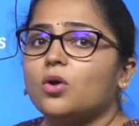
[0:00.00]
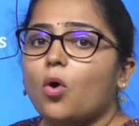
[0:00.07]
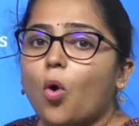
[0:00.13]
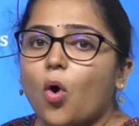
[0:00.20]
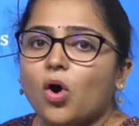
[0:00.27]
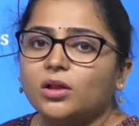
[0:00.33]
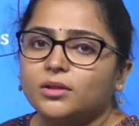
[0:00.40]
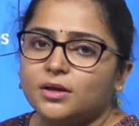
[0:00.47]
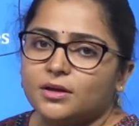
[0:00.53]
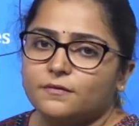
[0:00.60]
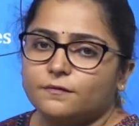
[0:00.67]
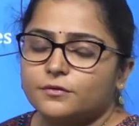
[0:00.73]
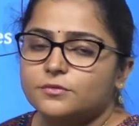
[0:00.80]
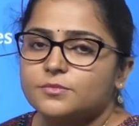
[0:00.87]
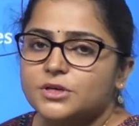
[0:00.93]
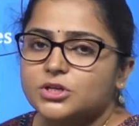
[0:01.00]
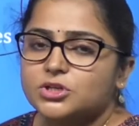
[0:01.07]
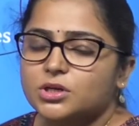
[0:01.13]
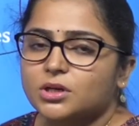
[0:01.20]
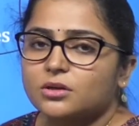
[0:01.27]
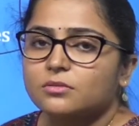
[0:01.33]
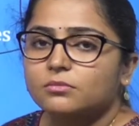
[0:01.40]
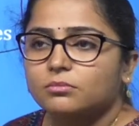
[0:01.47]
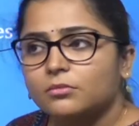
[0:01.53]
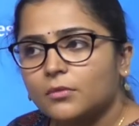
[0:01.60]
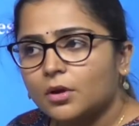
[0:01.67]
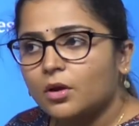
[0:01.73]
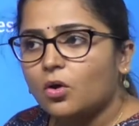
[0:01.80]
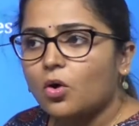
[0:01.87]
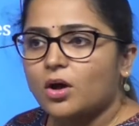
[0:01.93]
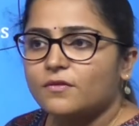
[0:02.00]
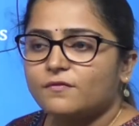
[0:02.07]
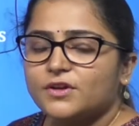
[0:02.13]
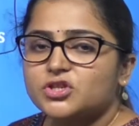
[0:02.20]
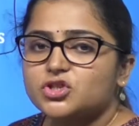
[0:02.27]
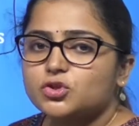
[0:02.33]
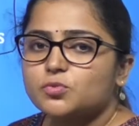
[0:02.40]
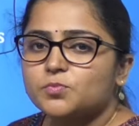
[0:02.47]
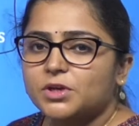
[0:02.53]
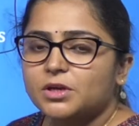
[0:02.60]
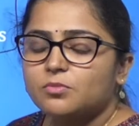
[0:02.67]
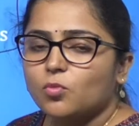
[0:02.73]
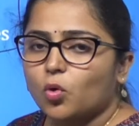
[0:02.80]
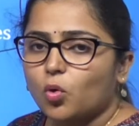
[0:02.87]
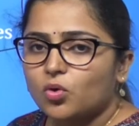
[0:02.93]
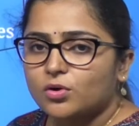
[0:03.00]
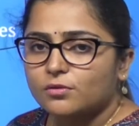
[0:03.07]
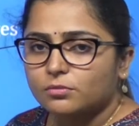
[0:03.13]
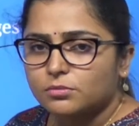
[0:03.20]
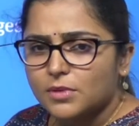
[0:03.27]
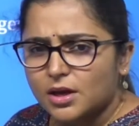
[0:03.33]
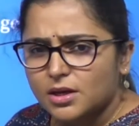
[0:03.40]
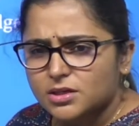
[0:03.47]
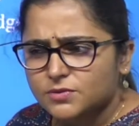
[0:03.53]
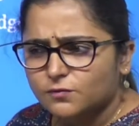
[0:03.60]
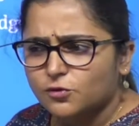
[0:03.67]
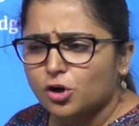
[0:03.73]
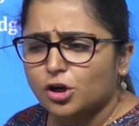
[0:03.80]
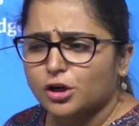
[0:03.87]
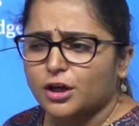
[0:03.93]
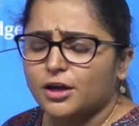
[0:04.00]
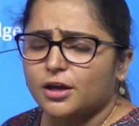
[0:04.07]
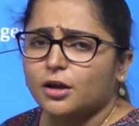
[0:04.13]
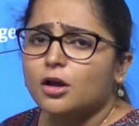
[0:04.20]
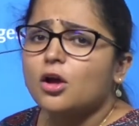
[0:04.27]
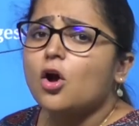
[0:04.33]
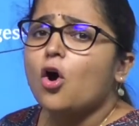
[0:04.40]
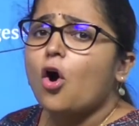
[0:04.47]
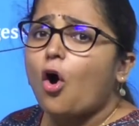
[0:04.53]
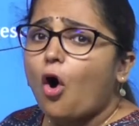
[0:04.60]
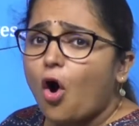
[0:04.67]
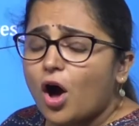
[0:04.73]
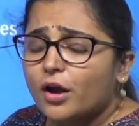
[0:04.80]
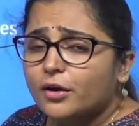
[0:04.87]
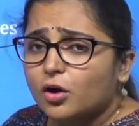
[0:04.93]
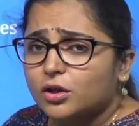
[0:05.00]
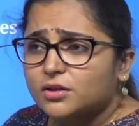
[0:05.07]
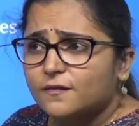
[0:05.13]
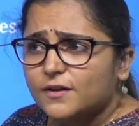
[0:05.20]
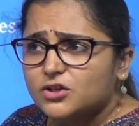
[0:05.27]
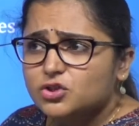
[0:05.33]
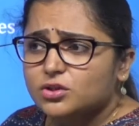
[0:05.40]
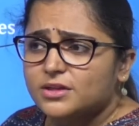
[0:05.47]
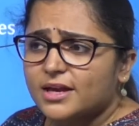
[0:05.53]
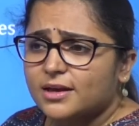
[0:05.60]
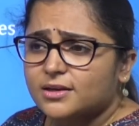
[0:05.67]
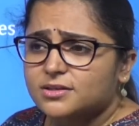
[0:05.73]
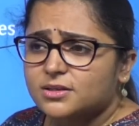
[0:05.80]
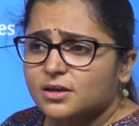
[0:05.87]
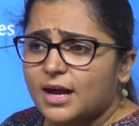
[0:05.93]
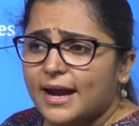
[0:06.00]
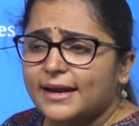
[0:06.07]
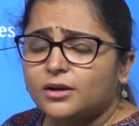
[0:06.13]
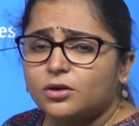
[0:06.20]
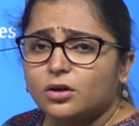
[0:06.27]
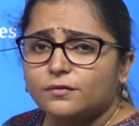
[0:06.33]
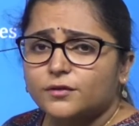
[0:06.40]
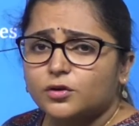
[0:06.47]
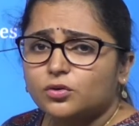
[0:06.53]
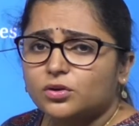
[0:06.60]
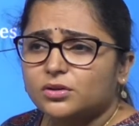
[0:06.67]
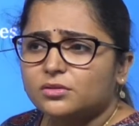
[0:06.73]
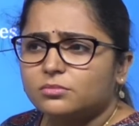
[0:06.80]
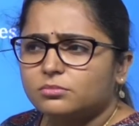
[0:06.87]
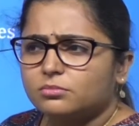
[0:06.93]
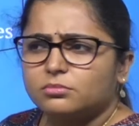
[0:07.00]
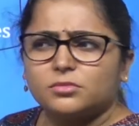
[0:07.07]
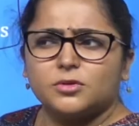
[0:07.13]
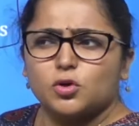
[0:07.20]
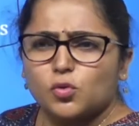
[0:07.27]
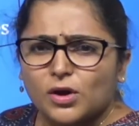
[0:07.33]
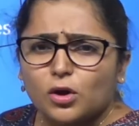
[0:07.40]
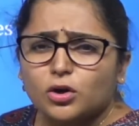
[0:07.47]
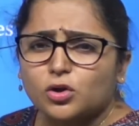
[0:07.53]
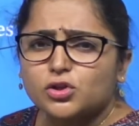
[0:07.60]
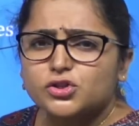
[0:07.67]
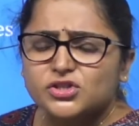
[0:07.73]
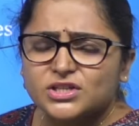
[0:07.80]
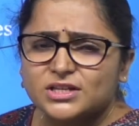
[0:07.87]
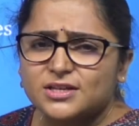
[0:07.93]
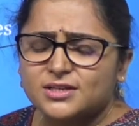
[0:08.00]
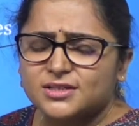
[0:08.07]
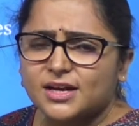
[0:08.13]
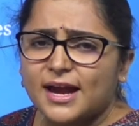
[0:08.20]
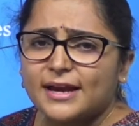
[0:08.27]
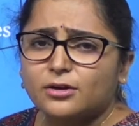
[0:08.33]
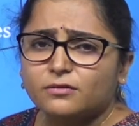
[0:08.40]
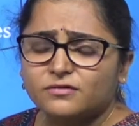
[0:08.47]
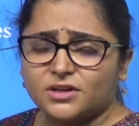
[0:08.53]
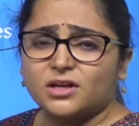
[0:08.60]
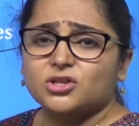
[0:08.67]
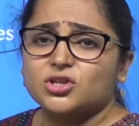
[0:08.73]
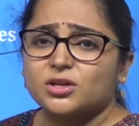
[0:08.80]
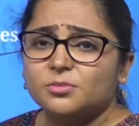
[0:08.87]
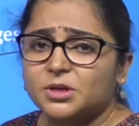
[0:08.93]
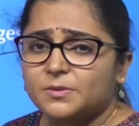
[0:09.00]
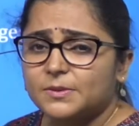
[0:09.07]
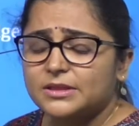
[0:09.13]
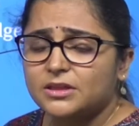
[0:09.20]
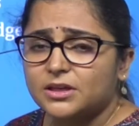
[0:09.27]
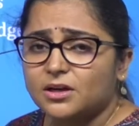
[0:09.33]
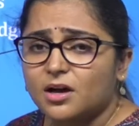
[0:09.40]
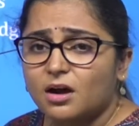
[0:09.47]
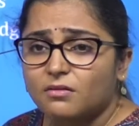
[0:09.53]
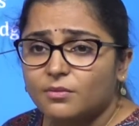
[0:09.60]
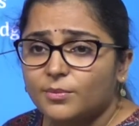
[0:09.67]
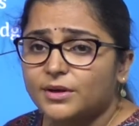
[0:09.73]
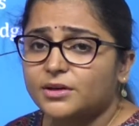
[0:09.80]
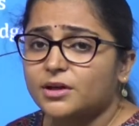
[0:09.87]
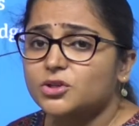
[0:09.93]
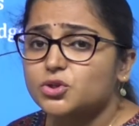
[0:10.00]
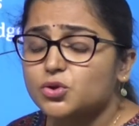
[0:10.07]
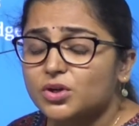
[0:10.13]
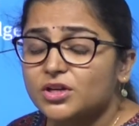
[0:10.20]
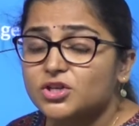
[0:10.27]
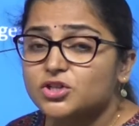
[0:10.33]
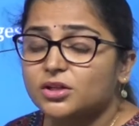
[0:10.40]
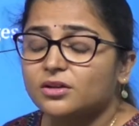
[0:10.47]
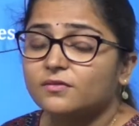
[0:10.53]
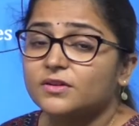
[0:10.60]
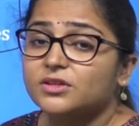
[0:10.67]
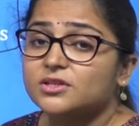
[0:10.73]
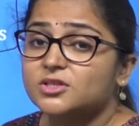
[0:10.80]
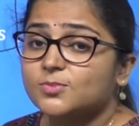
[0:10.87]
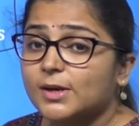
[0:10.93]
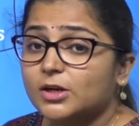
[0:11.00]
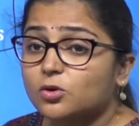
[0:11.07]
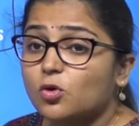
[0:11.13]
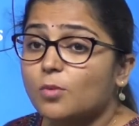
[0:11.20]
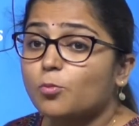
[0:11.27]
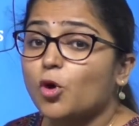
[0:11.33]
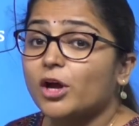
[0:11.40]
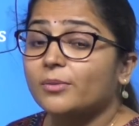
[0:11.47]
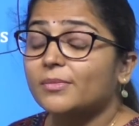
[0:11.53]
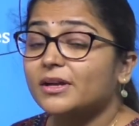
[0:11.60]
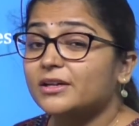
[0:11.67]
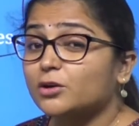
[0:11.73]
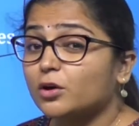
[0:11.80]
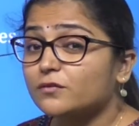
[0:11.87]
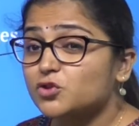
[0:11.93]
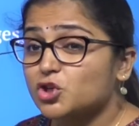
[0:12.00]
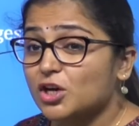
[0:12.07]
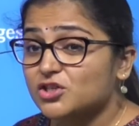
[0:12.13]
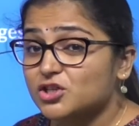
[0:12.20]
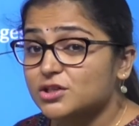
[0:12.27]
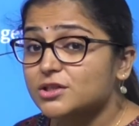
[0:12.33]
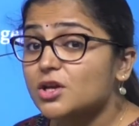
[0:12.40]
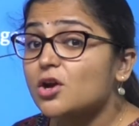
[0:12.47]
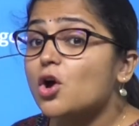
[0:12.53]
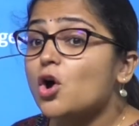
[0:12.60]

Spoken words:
all the information on which Supreme Court is working, or on which there's a kind of, you can also say there's a kind of tussle between the government and judiciary with respect to appointment of judges,